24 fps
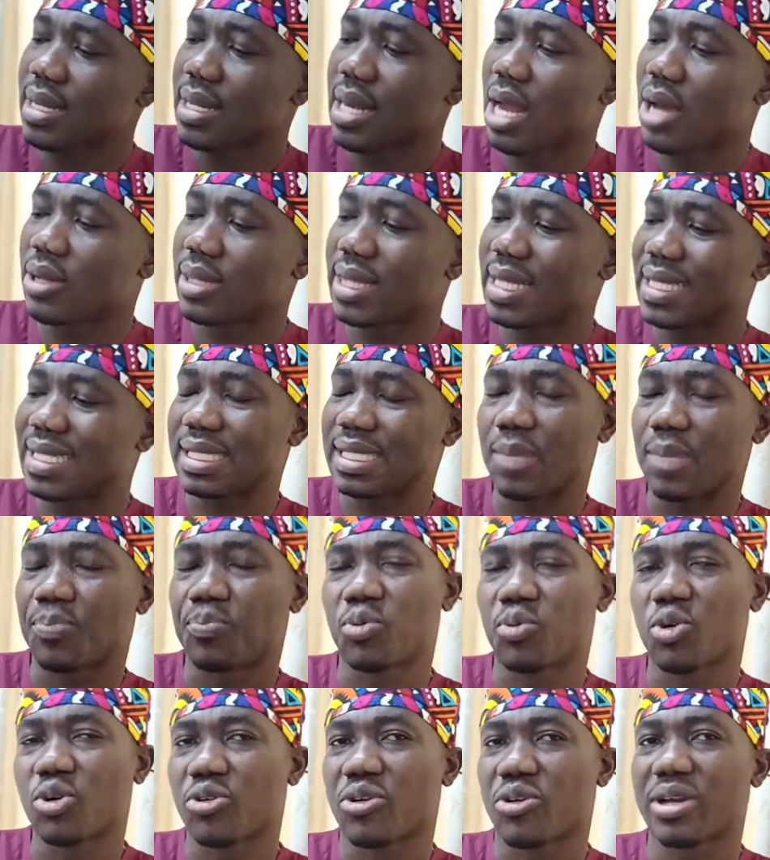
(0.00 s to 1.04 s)
Now is a
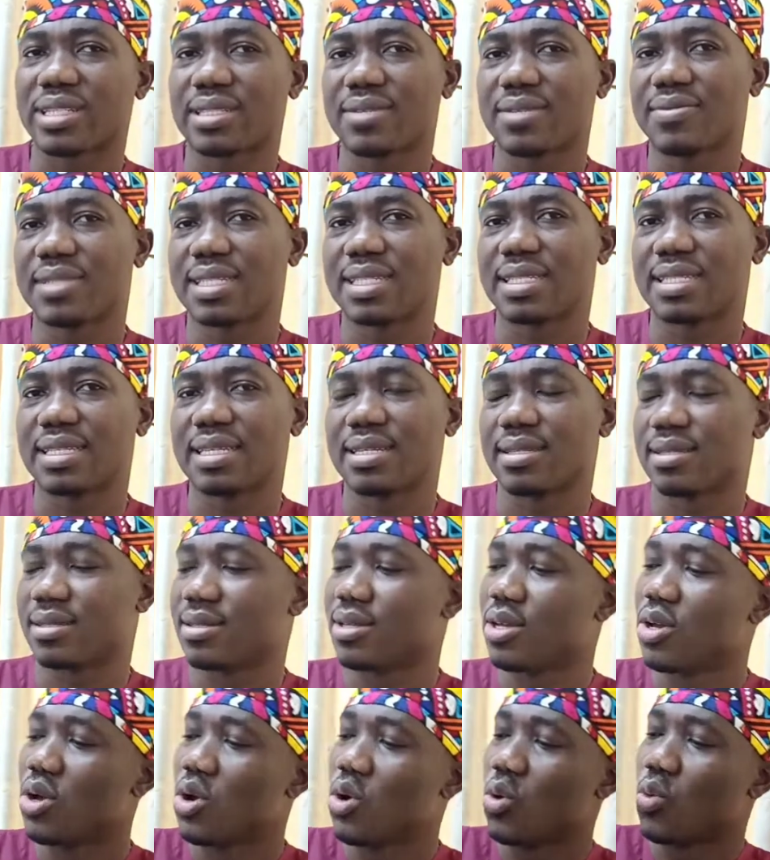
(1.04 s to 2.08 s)
progressive
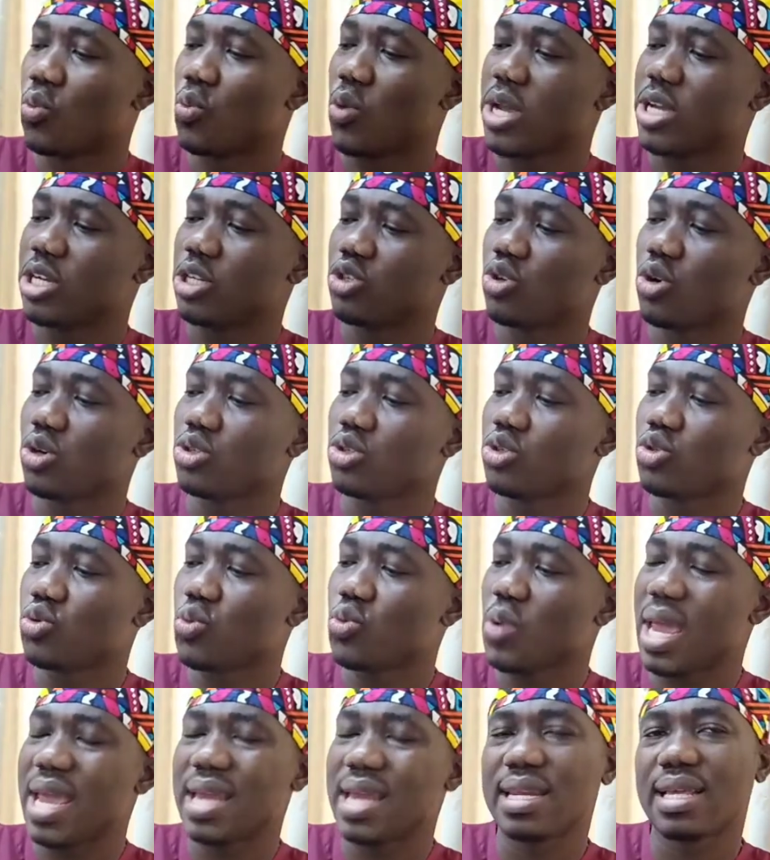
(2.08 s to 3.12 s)
disease. When you don't
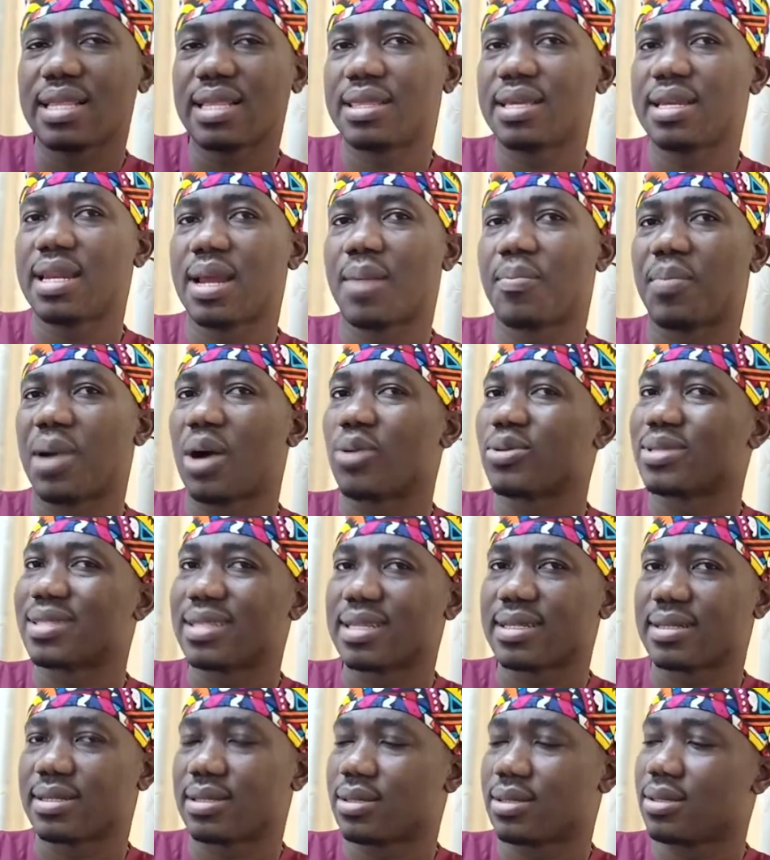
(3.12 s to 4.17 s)
do anything about
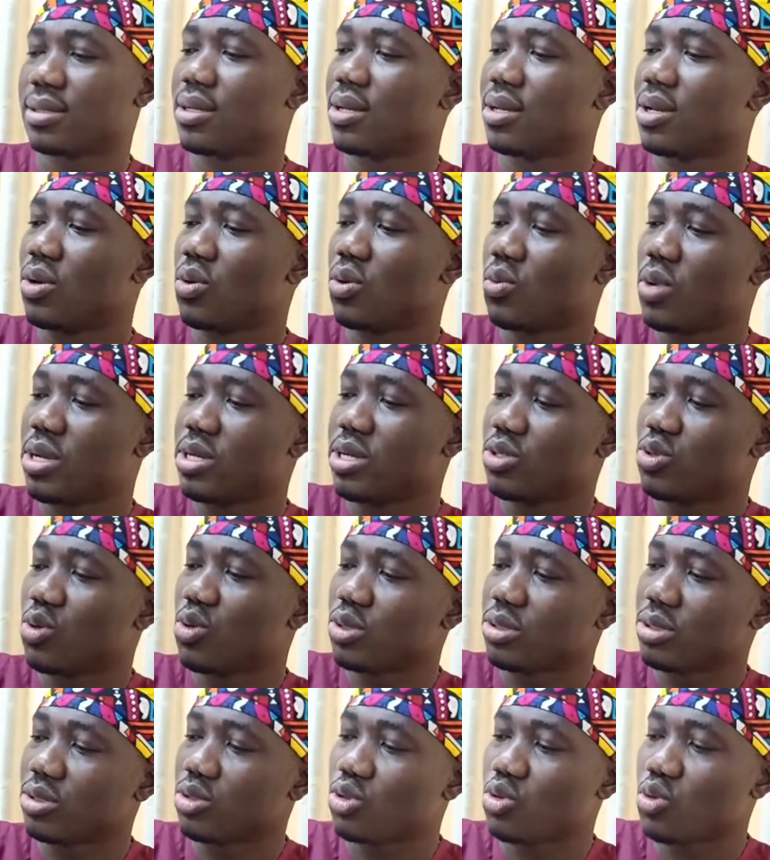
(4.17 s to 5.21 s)
it, when you
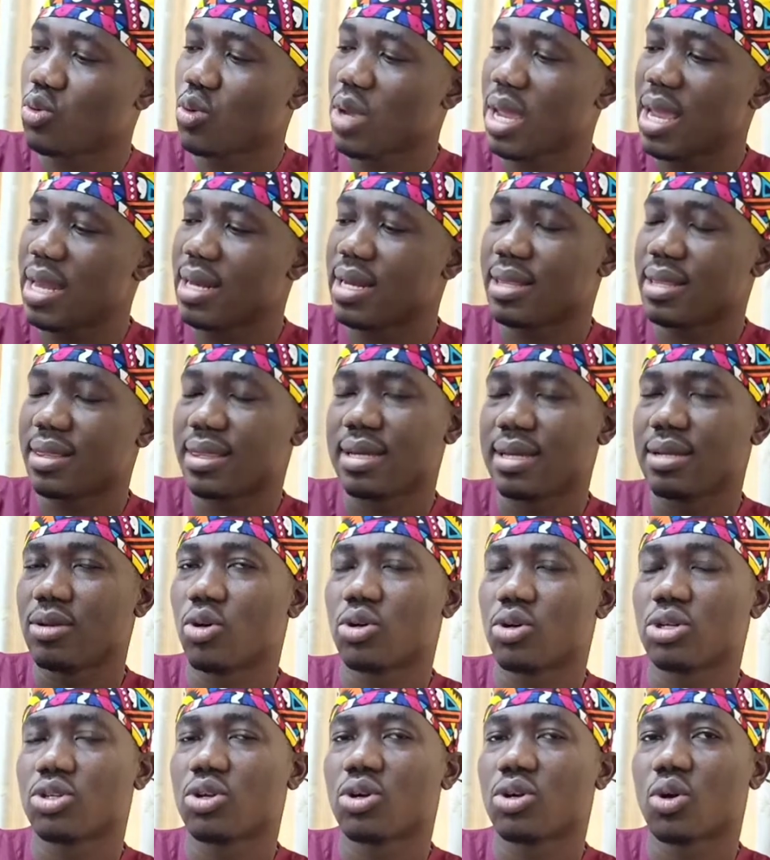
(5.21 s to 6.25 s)
don't do anything
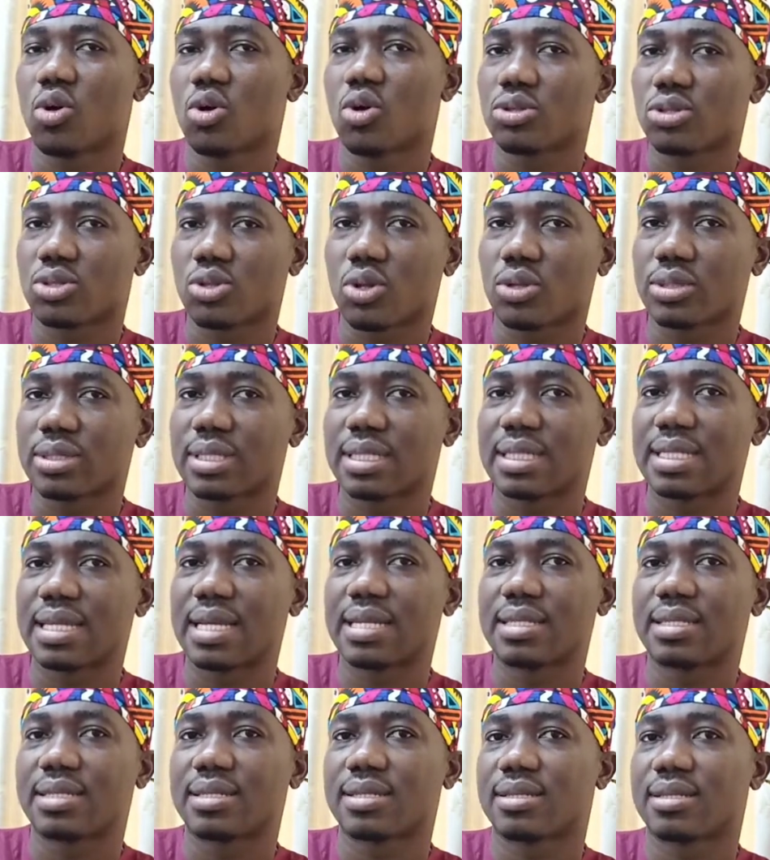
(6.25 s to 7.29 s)
or you don't consult a
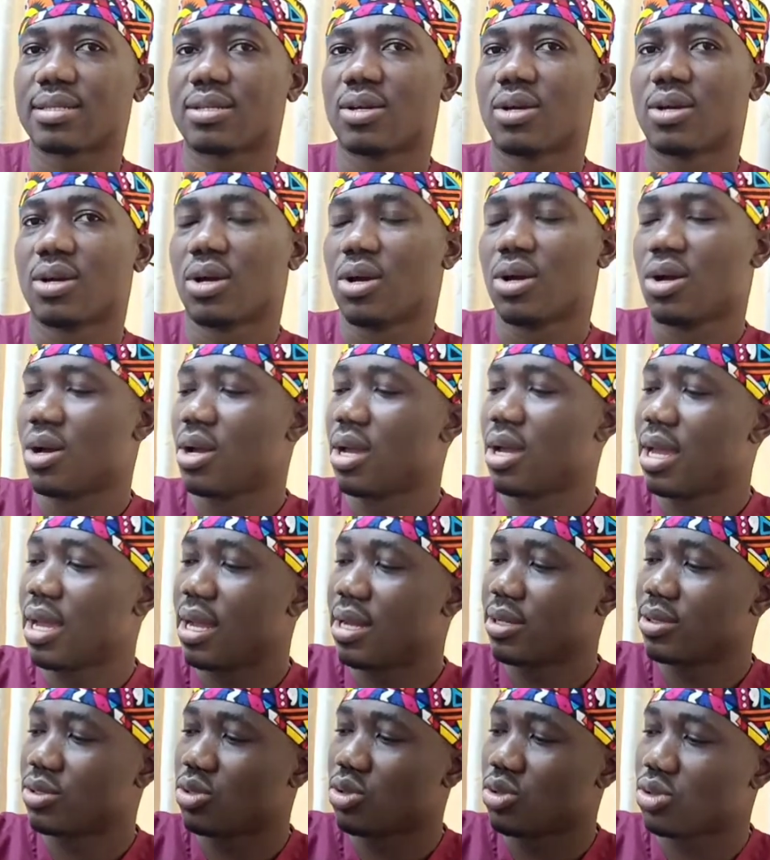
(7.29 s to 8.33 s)
dentist
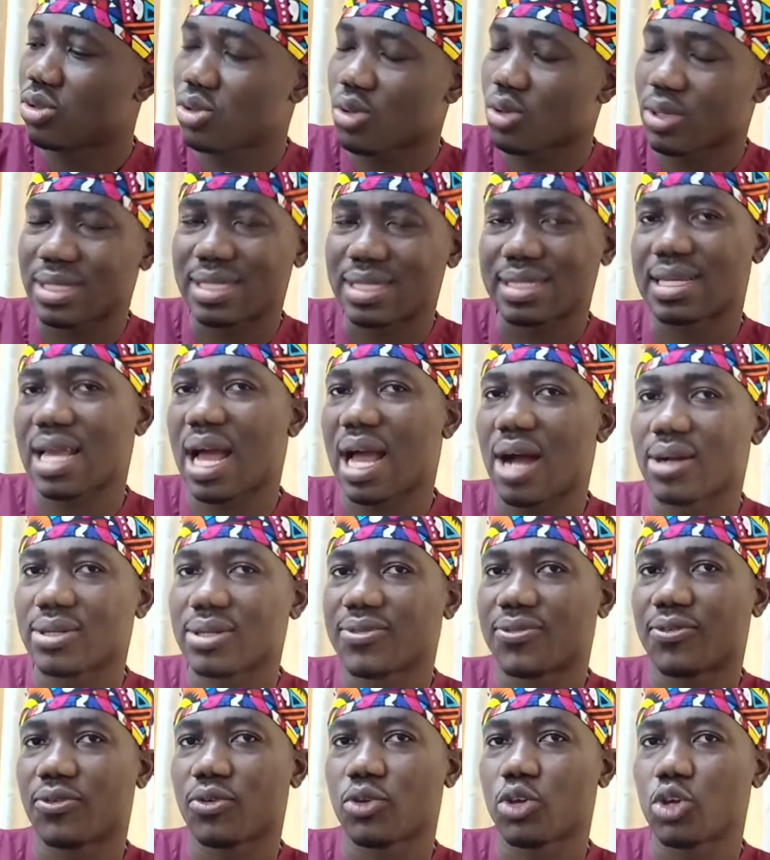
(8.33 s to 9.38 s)
to sort it out
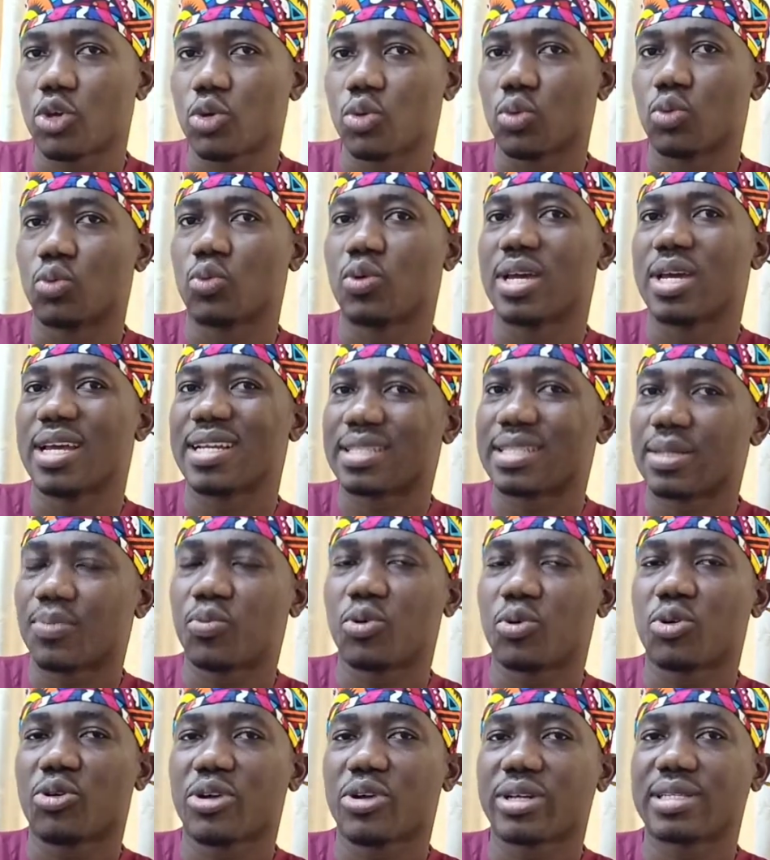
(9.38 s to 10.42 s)
for you, it's a
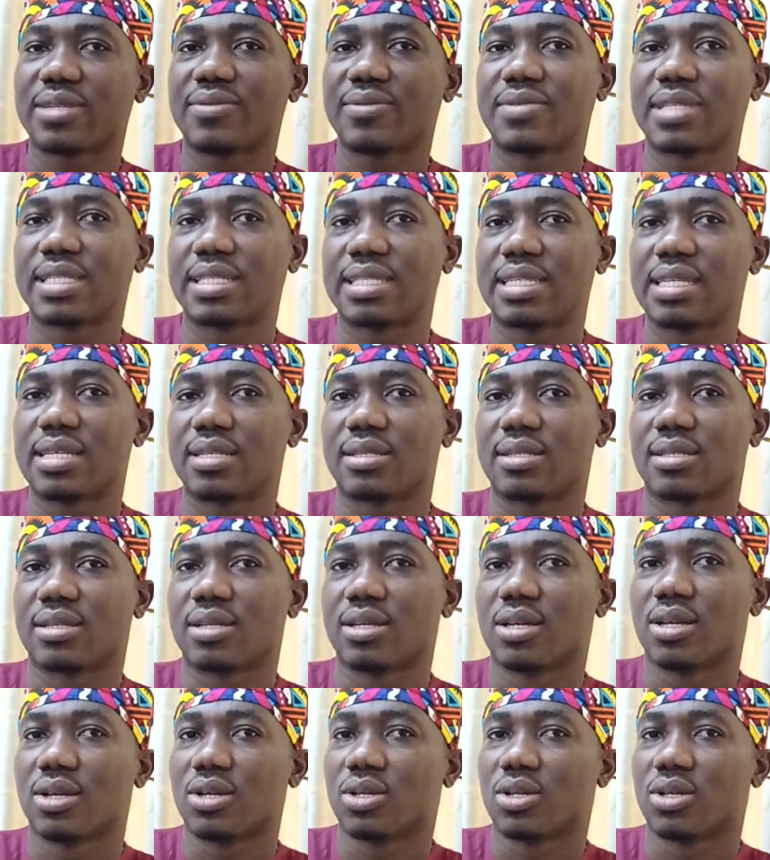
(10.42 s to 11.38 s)
progressive disease.